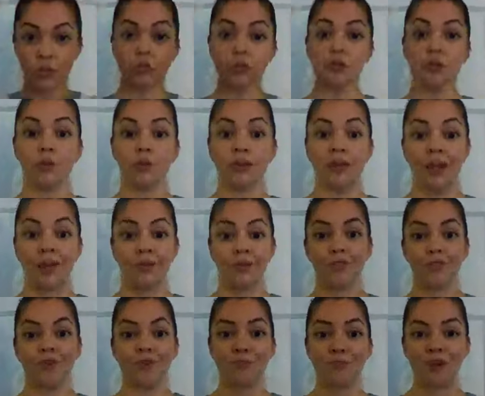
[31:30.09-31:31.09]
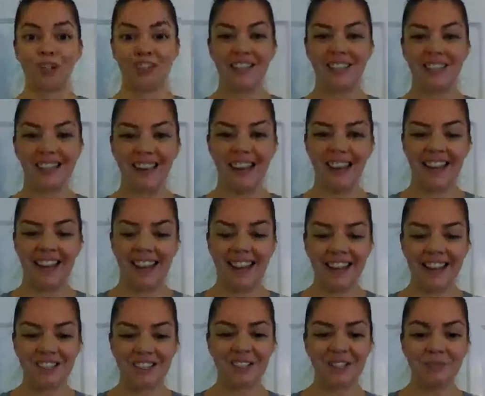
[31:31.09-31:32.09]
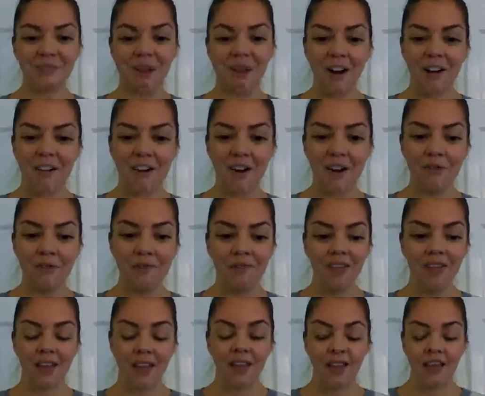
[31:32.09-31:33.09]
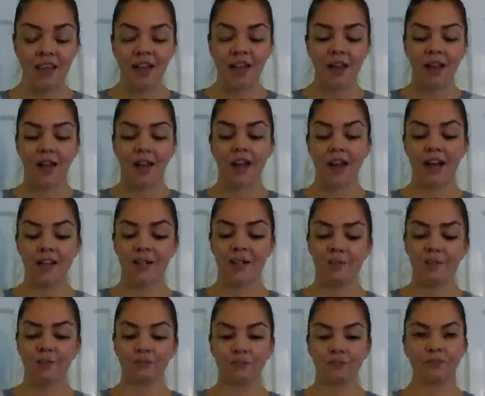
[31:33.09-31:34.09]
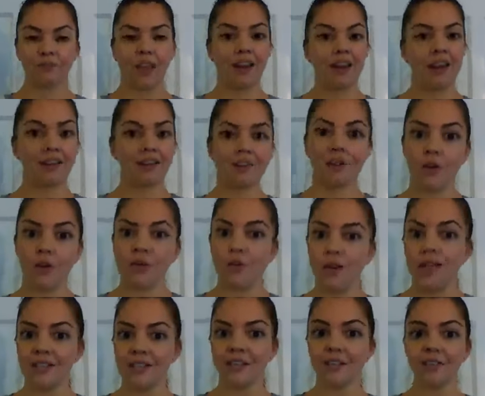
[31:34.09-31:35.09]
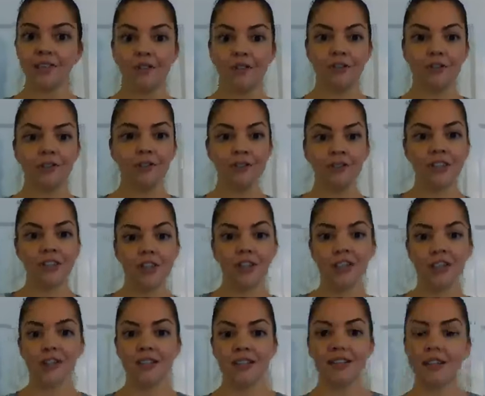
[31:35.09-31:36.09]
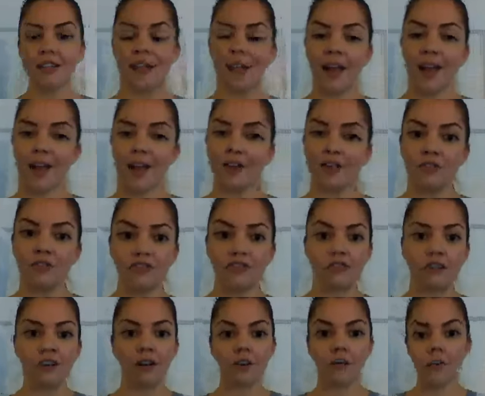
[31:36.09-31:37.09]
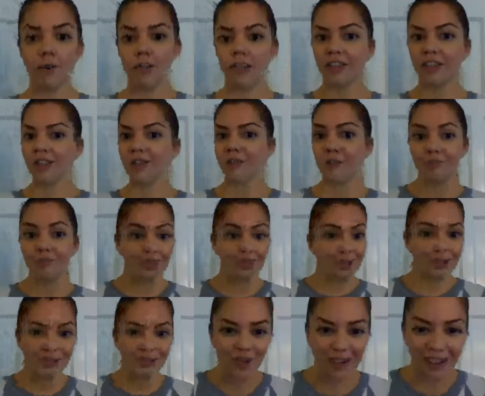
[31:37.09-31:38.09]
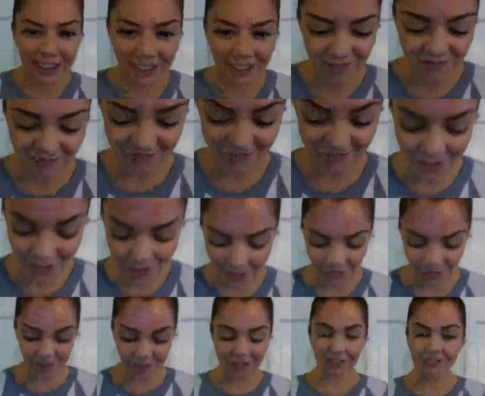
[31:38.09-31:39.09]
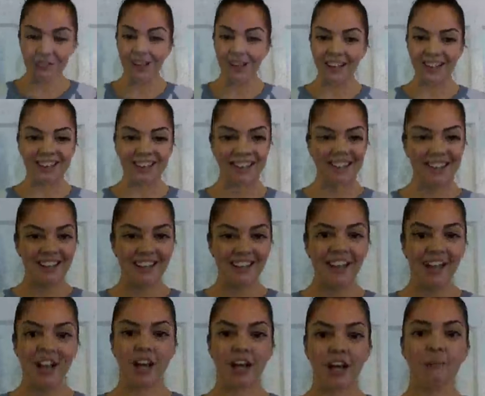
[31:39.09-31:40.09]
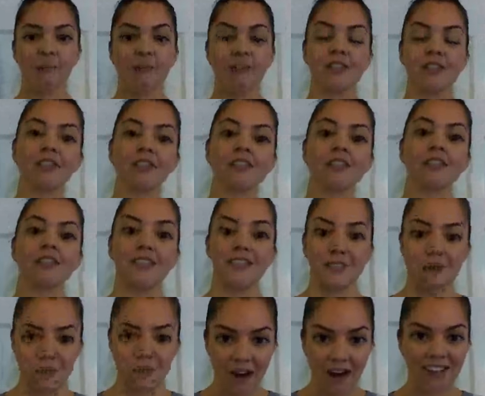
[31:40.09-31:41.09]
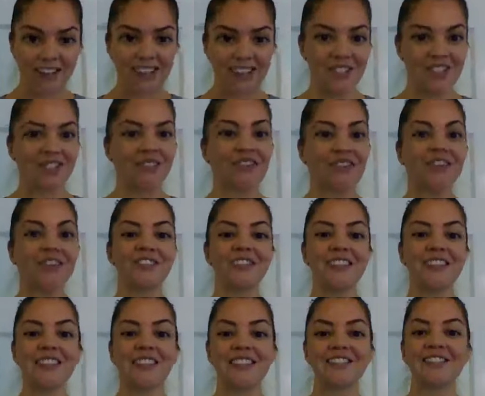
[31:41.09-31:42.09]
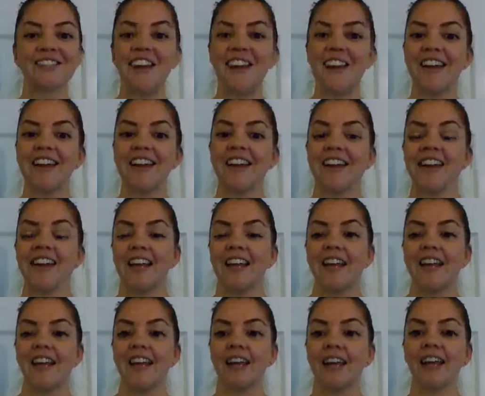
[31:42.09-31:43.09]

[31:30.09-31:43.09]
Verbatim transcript: So we'll do it again once more today and tomorrow. Um, and as always, if you're new to this and you struggle with it, that's okay. It's totally fine. Um, it's it's a practice for a reason, right?